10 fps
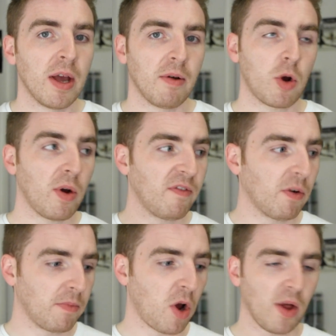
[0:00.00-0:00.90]
going
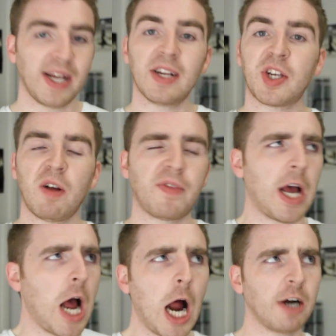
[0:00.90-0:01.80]
from calling itself the
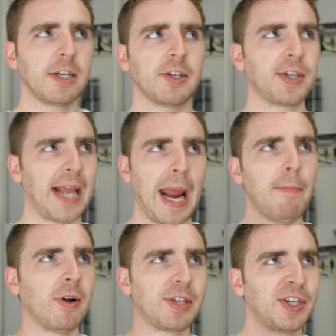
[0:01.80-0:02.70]
hardest game
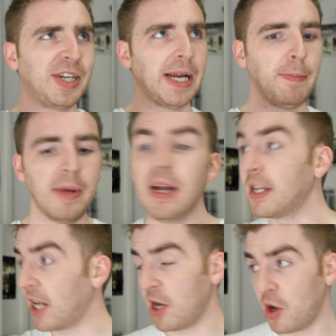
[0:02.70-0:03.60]
on Steam
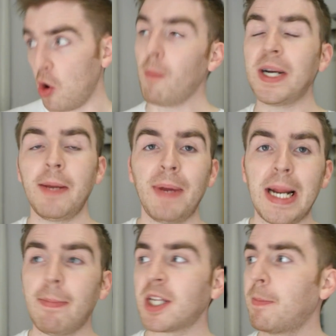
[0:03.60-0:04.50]
to nobody being
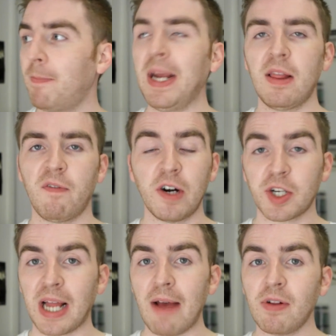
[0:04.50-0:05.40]
able to beat the
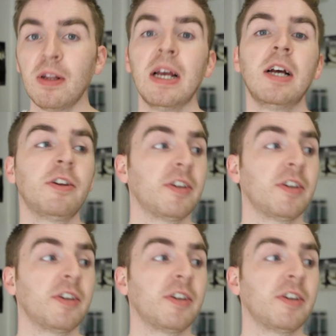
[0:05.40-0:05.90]
first level, to